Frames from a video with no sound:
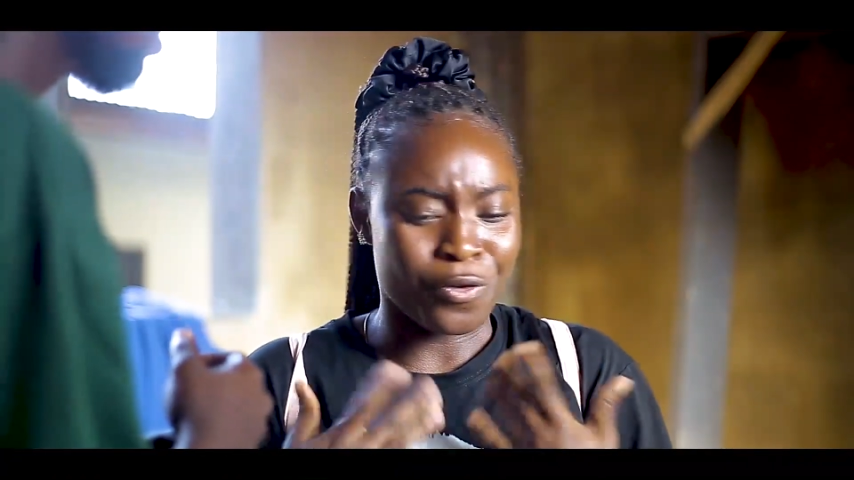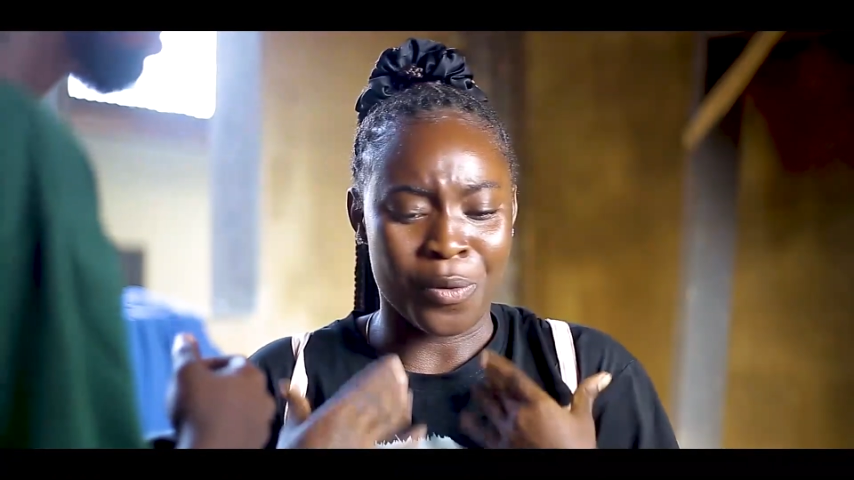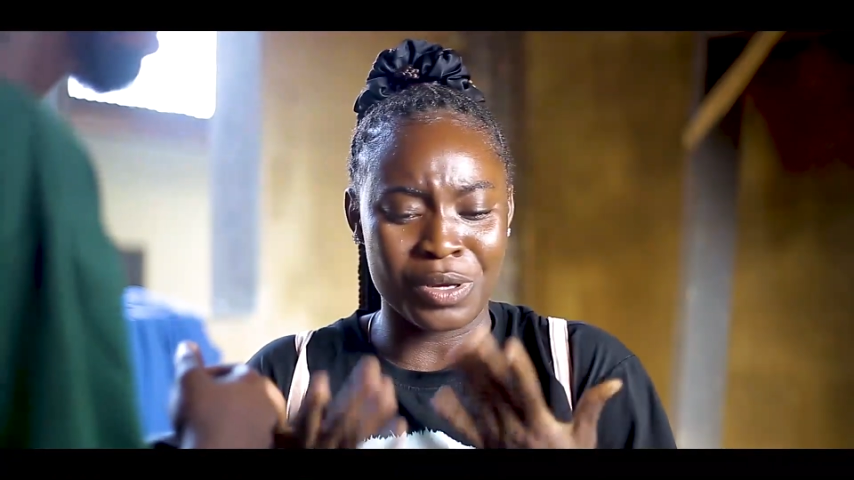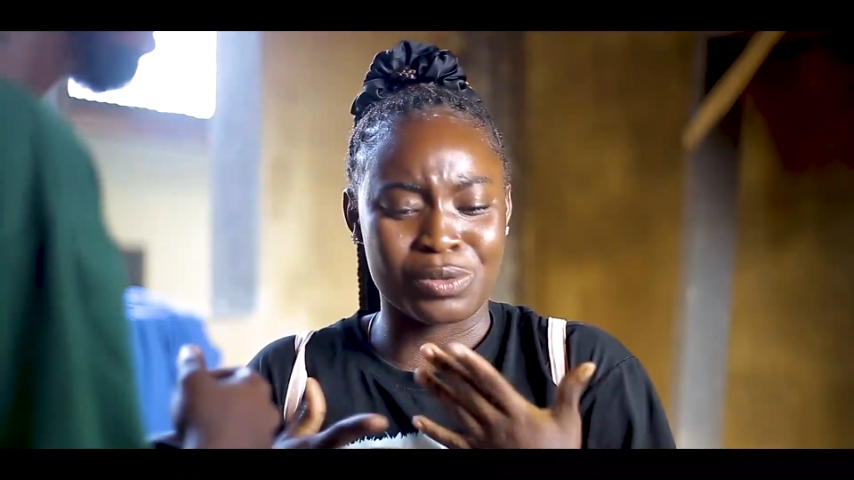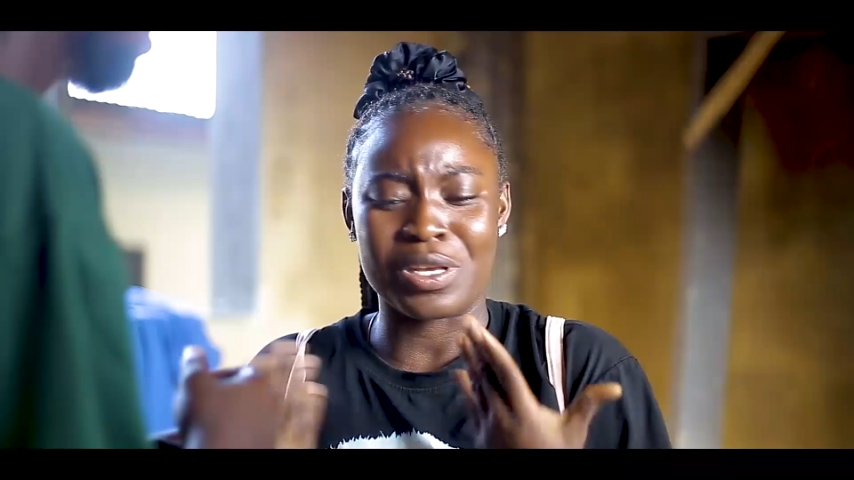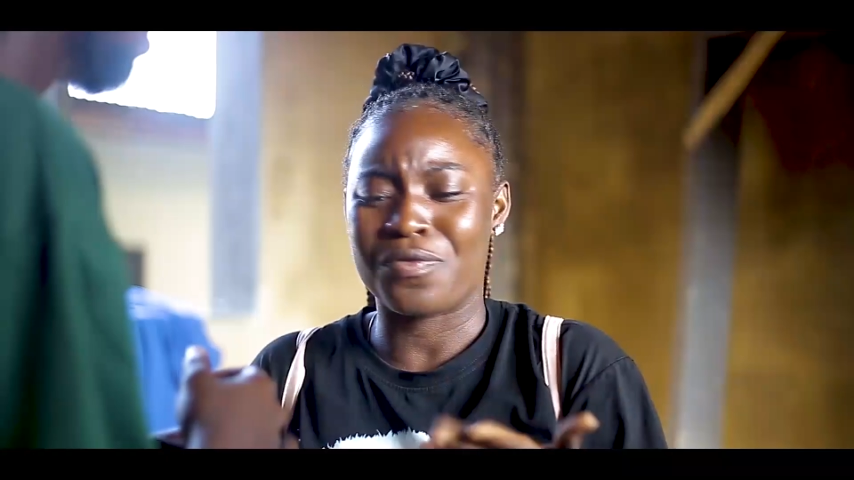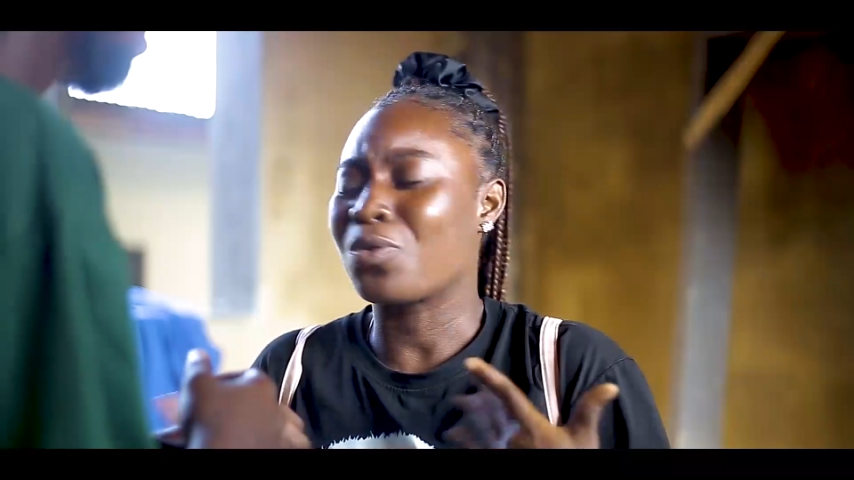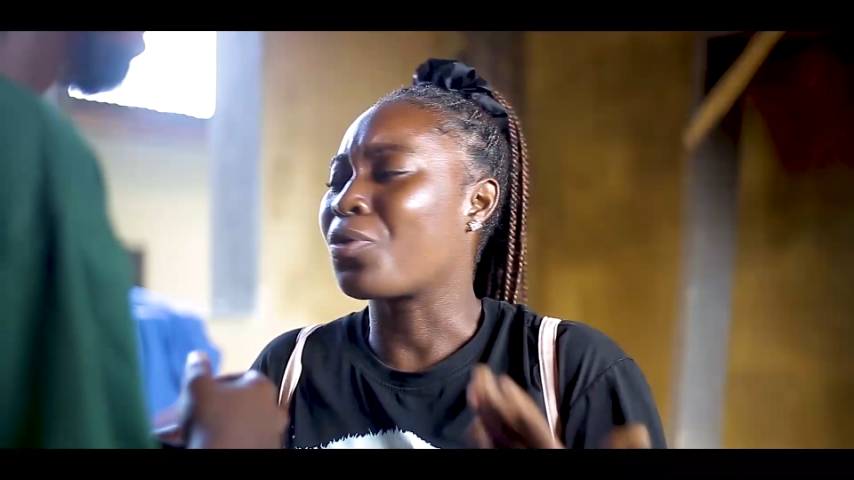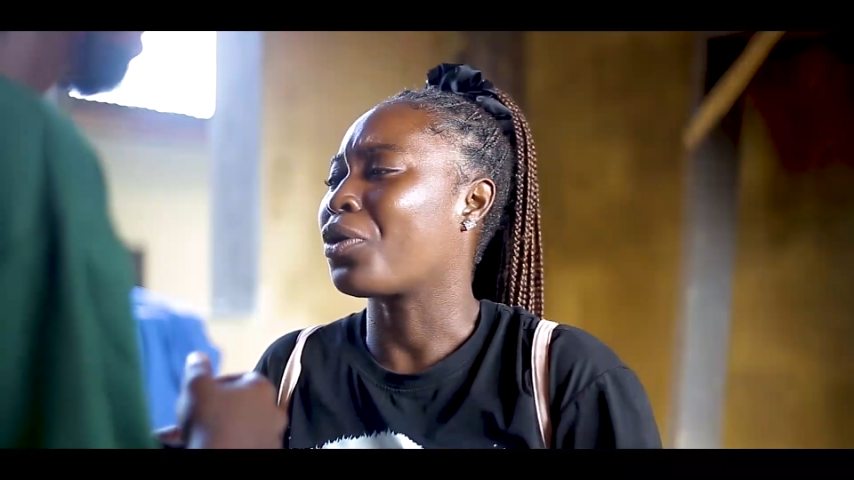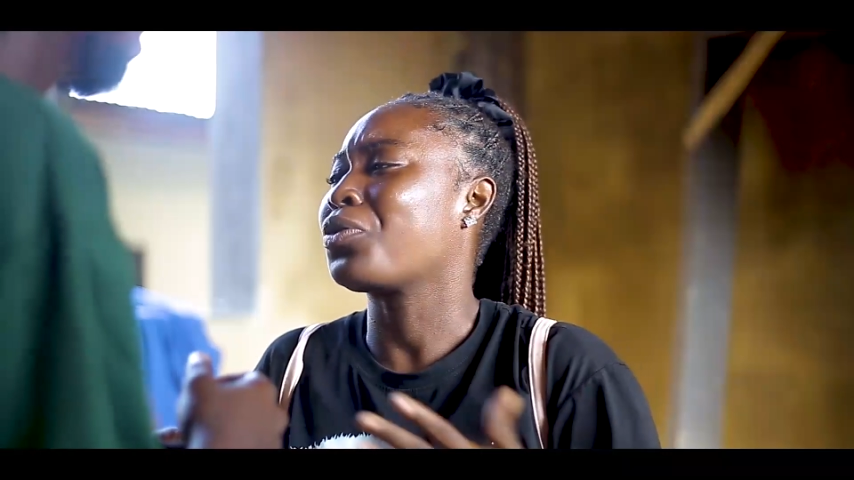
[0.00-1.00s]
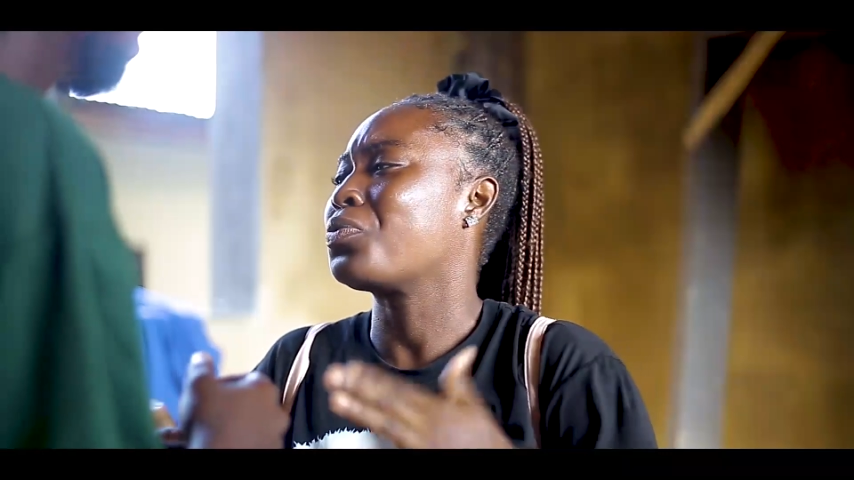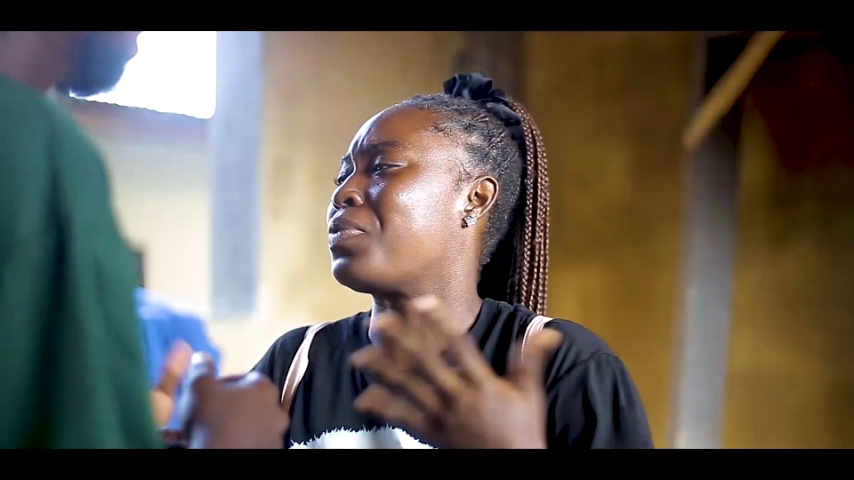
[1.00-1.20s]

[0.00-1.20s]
for me to even call you